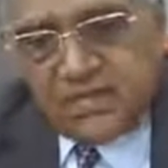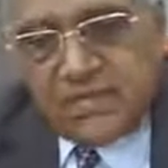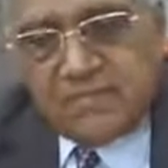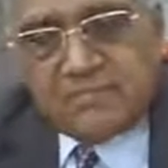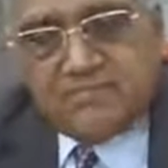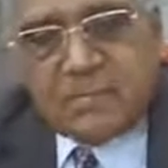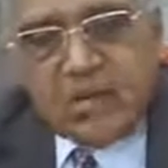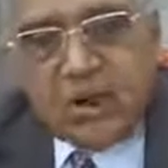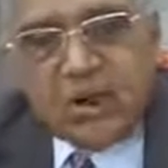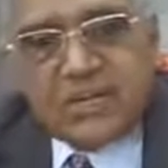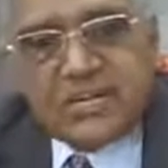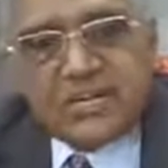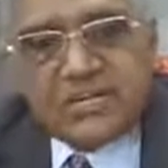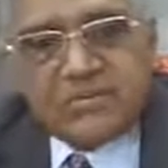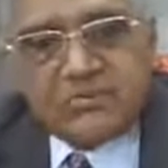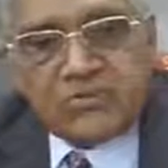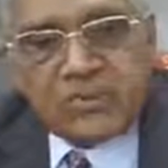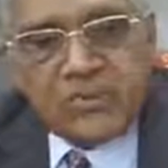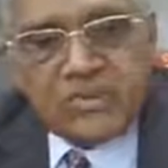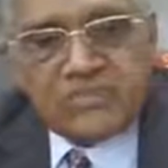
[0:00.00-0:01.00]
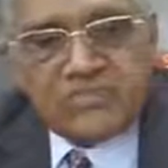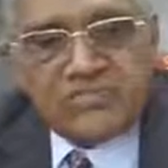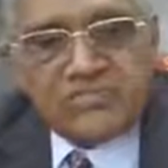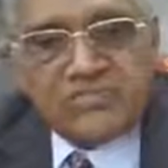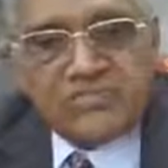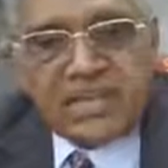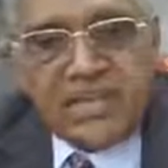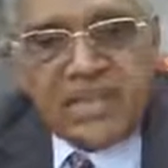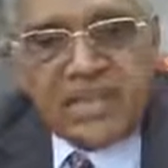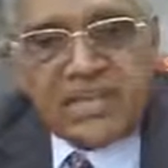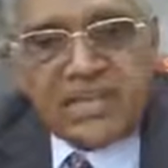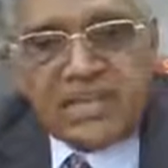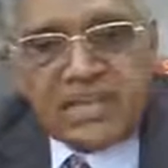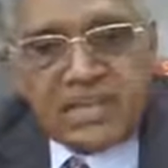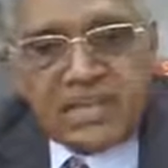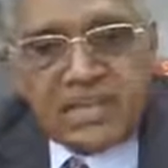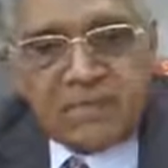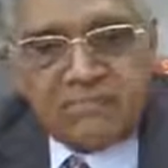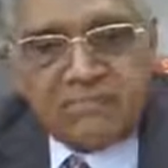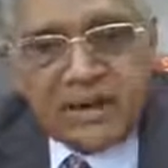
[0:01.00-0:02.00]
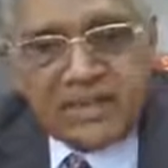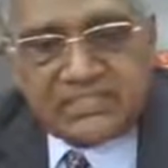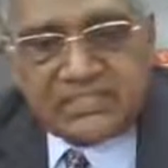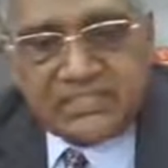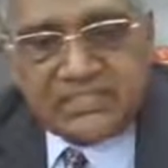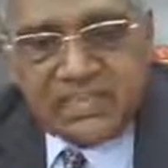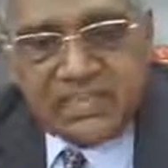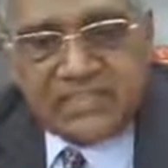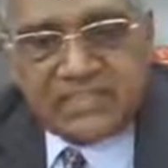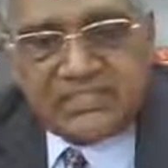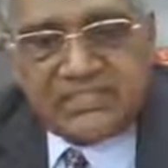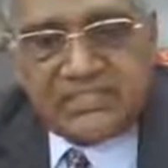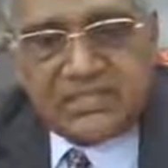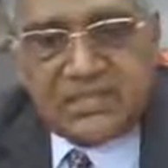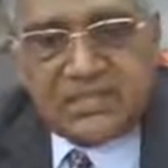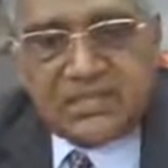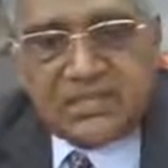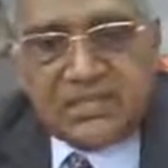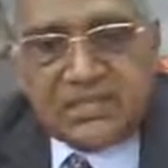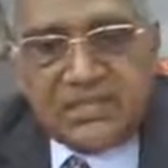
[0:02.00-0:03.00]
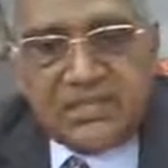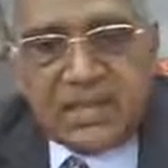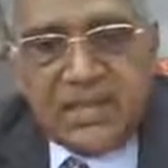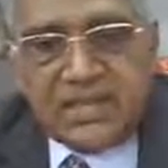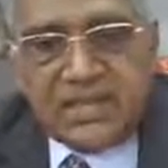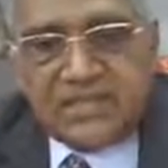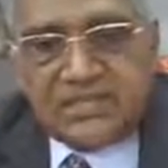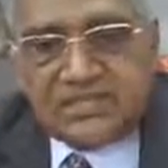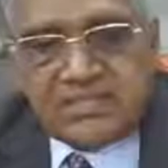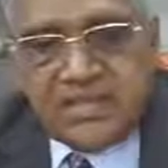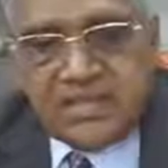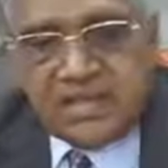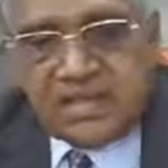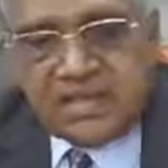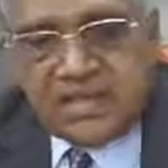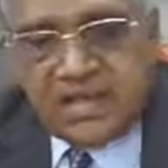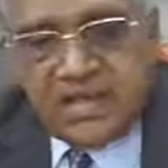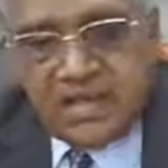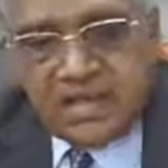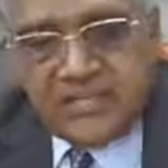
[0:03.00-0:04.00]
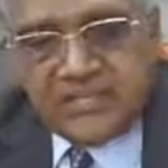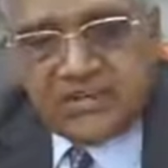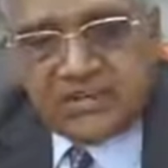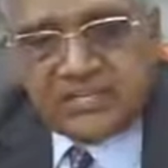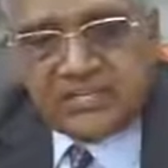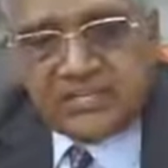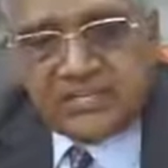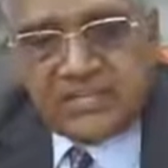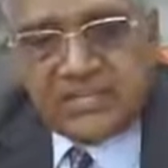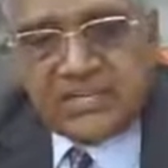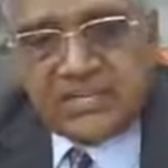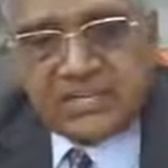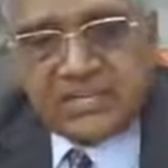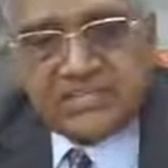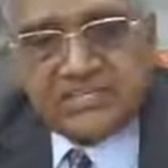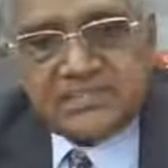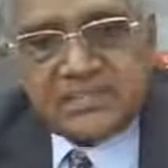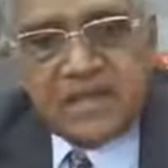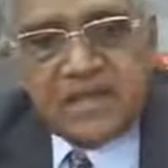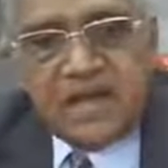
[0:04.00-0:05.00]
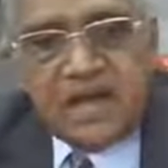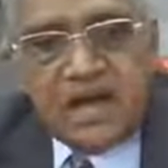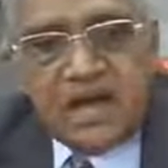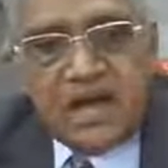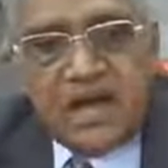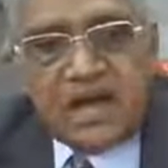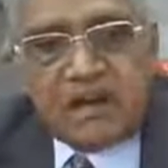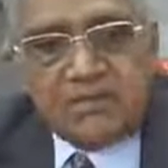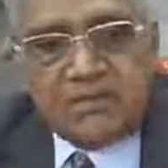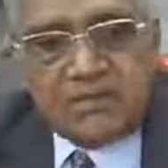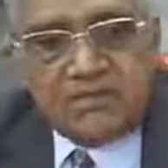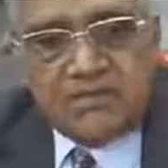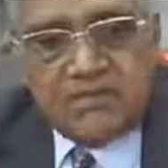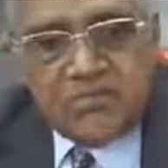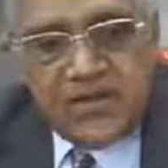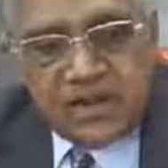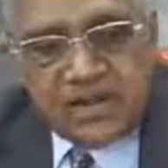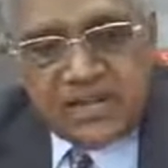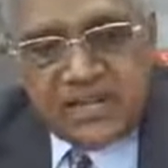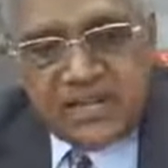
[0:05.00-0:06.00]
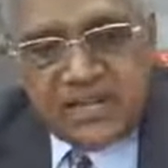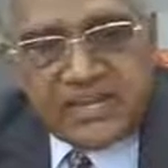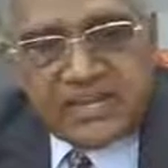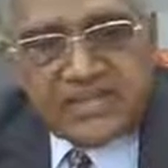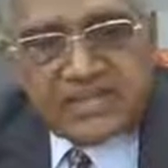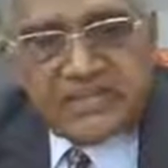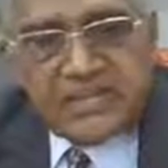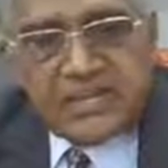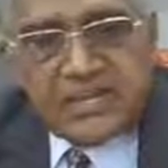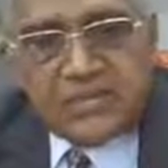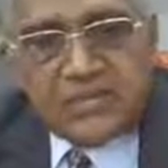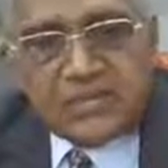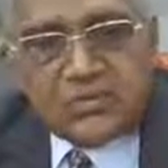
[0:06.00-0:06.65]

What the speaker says: important occasions like birthdays, like their anniversary days or work days.